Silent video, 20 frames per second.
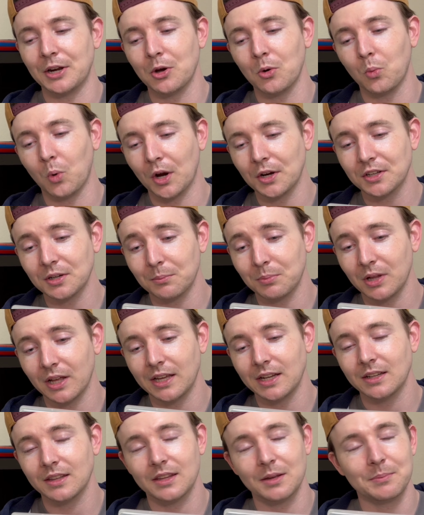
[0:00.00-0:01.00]
know one
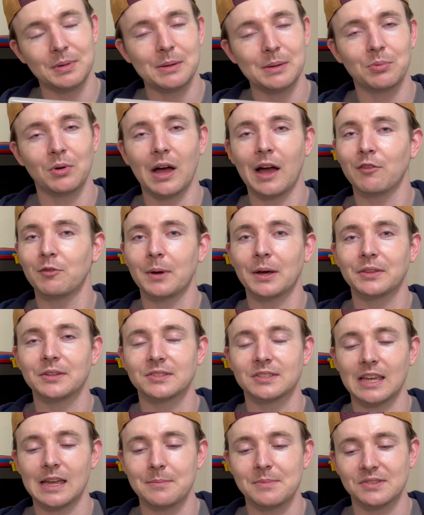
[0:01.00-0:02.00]
complaint that people have about this
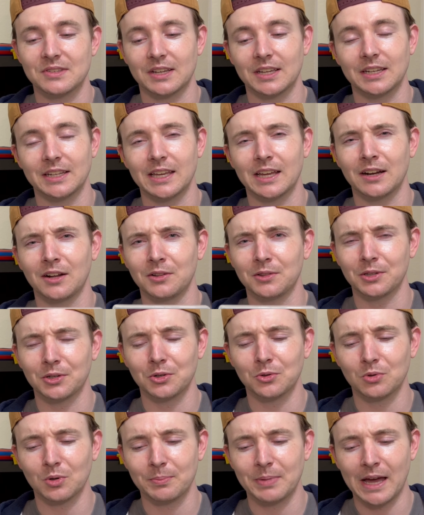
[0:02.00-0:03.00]
game is it can get a
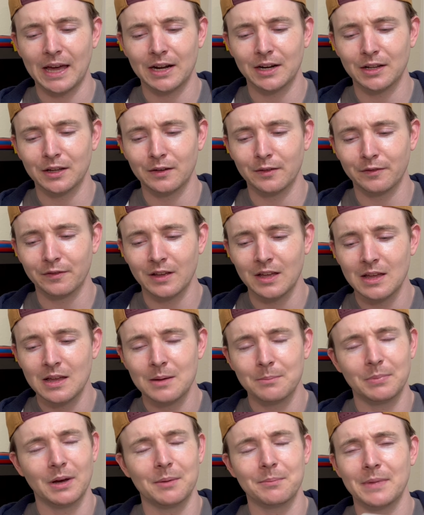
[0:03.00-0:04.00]
little repetitive,
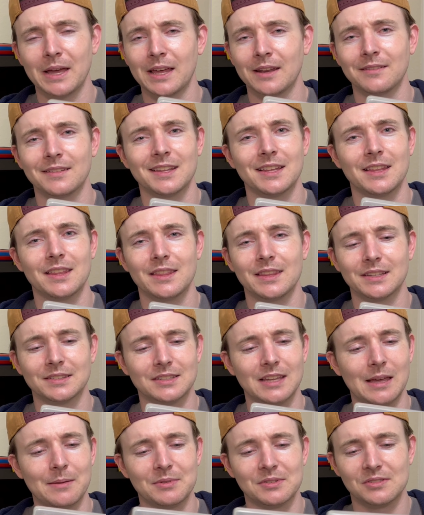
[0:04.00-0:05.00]
but man, this
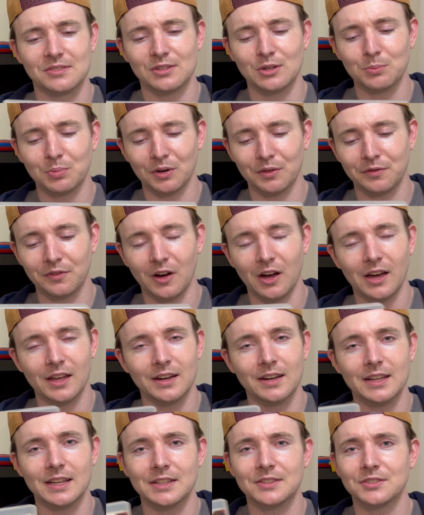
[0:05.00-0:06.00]
game is super
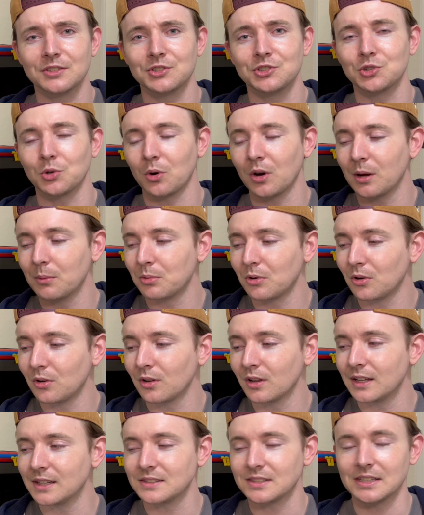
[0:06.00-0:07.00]
fun. It's
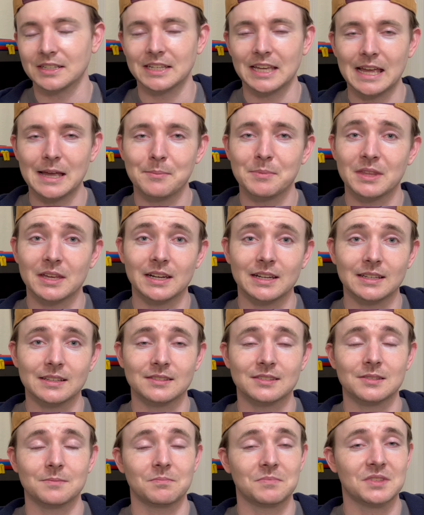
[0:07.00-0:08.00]
enjoyable. It's a game that
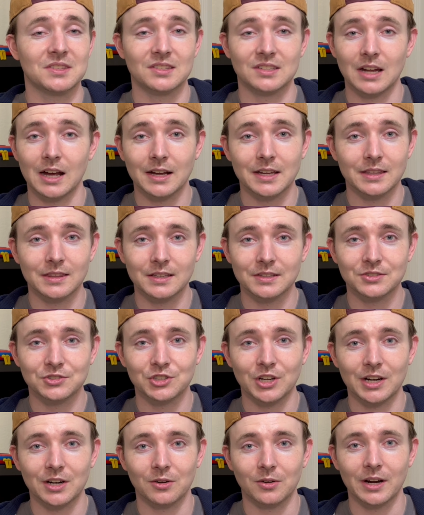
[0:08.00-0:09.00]
is stuck in this
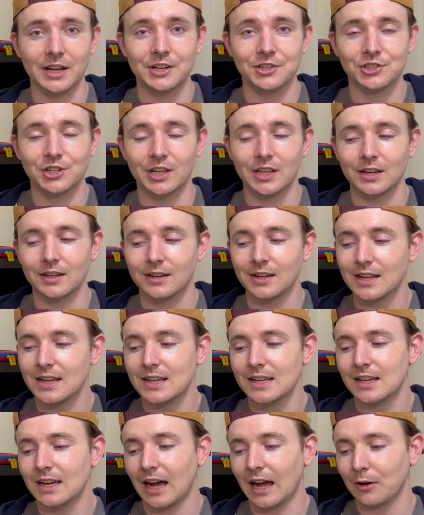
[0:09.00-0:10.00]
generation.
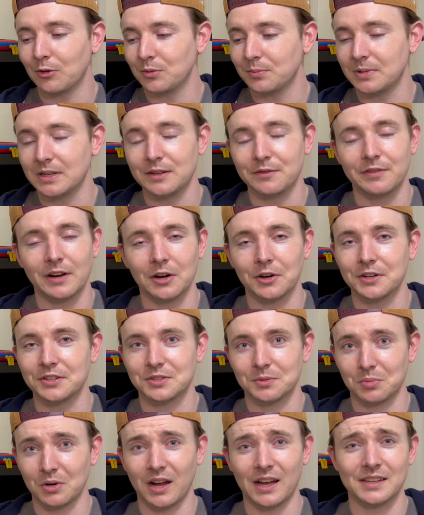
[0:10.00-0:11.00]
I would be very
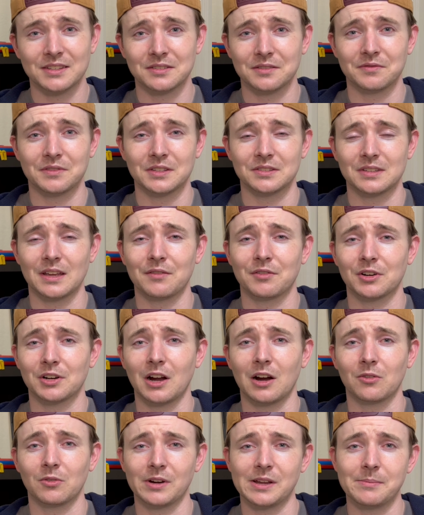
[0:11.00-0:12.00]
surprised if this ever
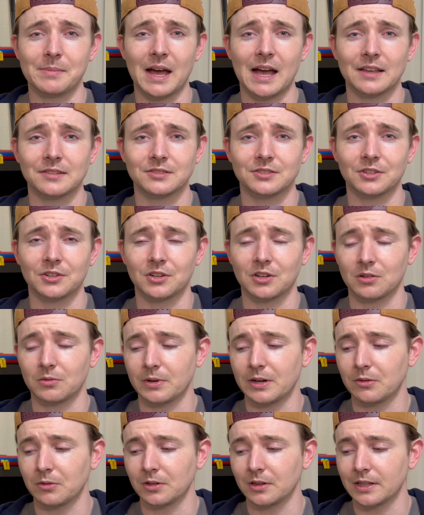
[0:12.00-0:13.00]
got remastered or
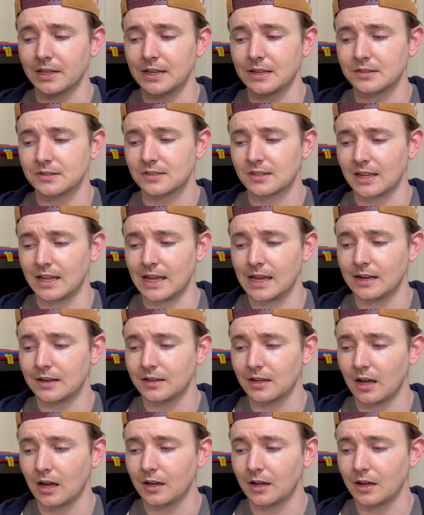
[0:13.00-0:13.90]
re-released. And